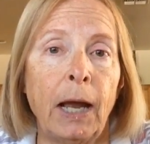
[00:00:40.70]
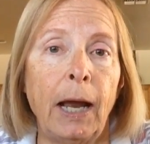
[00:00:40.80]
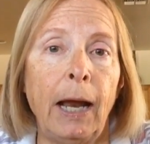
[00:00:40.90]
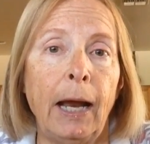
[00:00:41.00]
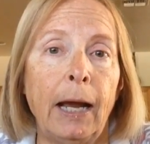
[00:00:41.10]

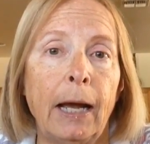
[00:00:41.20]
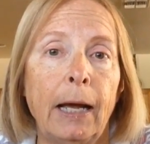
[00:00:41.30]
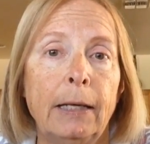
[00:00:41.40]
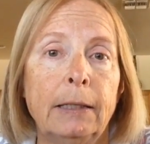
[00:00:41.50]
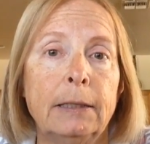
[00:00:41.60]

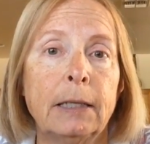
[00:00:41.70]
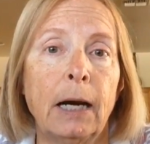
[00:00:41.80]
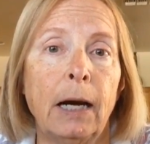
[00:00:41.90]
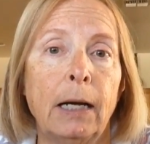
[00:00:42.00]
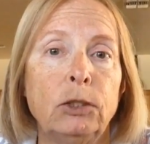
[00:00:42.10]
and
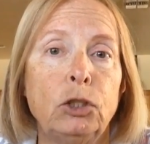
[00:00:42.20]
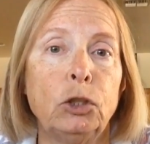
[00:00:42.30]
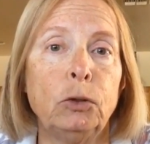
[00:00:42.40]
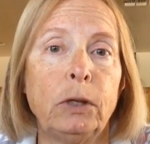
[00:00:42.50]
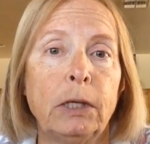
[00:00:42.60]

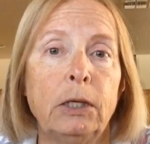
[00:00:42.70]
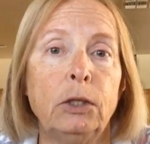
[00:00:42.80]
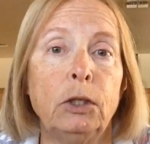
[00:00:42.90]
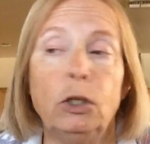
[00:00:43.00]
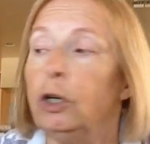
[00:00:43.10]
do
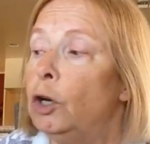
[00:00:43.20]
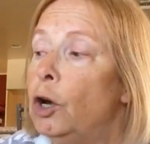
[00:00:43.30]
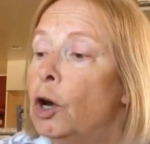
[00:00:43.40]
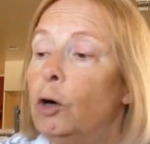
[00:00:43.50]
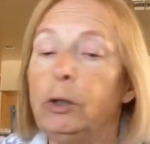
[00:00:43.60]
the
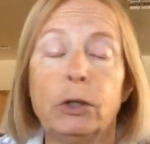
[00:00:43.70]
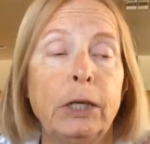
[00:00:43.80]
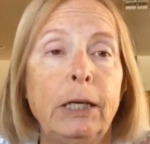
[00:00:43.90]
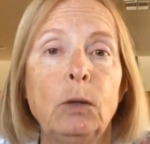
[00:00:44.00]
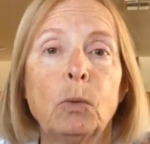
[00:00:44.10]
Know Your
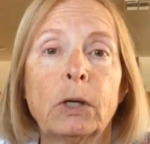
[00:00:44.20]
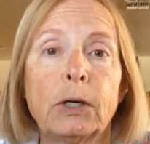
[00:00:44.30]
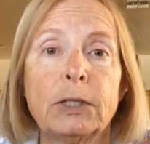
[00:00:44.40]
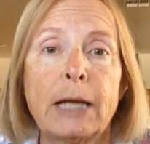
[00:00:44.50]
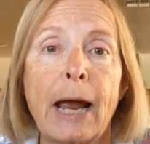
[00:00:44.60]
Needle
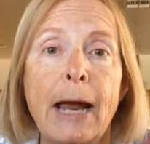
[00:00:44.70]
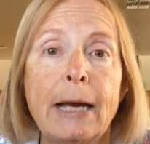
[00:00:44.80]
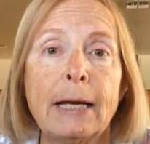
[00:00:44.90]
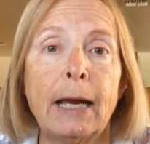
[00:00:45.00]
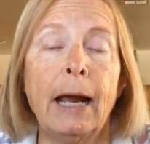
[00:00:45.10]
Worker
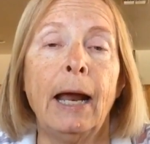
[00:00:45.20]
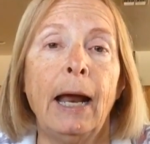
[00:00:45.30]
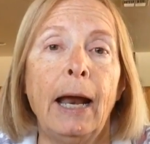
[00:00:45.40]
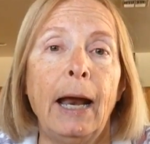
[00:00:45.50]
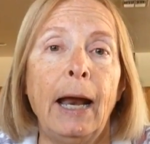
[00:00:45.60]
tag
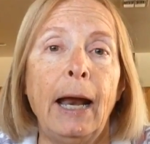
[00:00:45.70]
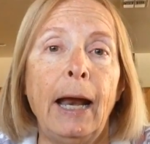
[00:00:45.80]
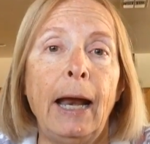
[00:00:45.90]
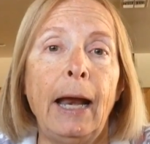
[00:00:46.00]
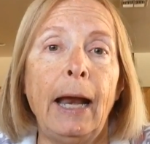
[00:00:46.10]

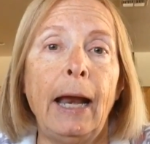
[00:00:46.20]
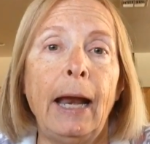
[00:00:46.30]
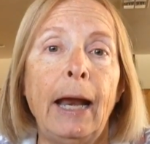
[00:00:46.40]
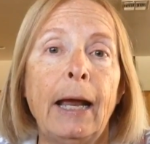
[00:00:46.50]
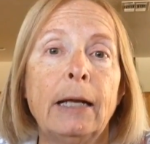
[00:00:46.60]

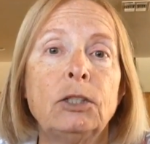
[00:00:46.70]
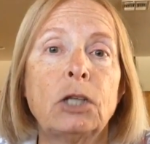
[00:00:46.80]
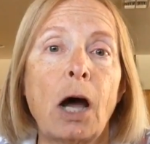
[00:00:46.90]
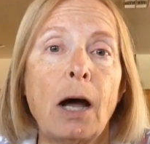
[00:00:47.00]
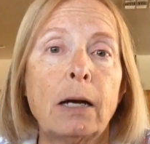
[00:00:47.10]
and
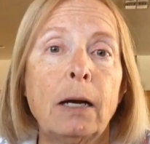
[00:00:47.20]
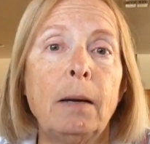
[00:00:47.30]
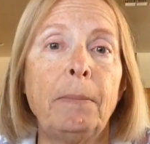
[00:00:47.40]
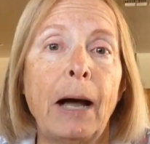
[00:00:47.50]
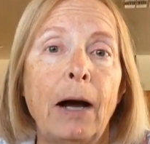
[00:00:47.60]
talk
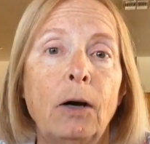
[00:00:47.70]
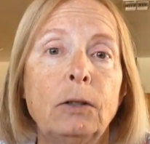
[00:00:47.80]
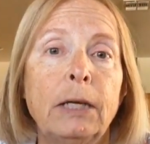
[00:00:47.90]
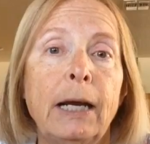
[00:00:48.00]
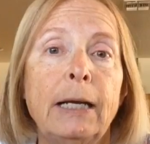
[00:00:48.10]

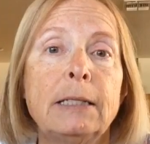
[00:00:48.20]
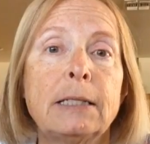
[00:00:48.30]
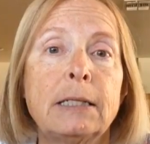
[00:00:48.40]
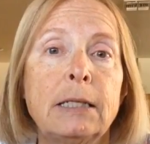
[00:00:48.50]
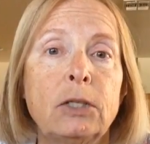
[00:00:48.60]
about a
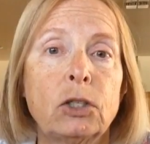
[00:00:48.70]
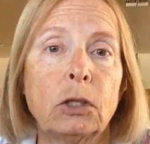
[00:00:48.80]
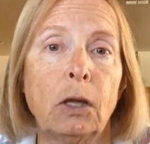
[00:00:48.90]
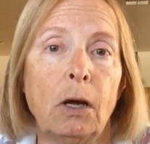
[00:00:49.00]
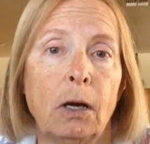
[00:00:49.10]
stitch
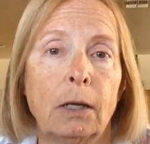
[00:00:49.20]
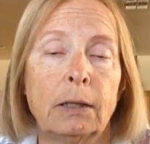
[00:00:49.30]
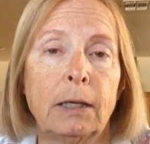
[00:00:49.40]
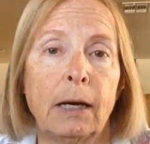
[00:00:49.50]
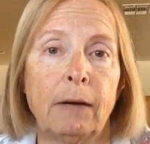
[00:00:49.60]
along
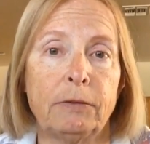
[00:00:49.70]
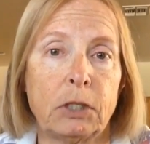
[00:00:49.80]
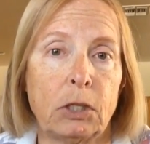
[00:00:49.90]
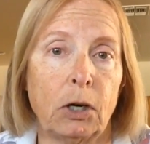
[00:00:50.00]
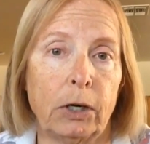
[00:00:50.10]
that I've
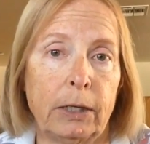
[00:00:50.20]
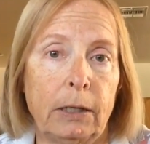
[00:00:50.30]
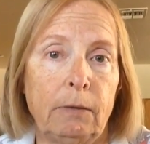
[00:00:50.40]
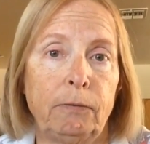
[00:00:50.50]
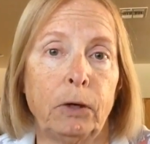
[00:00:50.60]

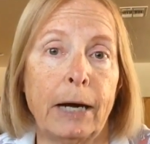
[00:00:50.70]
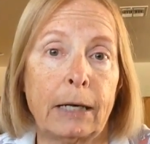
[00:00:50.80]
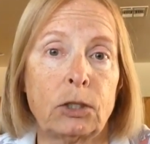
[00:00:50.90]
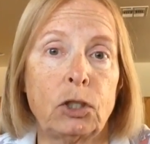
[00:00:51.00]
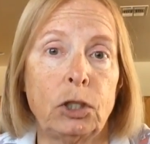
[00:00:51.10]
started for
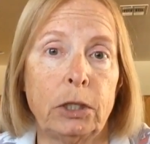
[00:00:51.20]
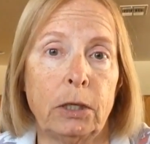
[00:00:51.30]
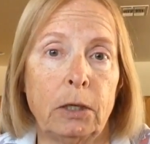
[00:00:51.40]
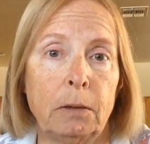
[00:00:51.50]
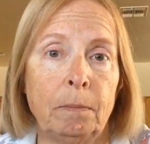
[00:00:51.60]
next
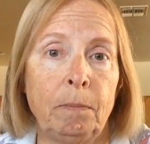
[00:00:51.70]
year.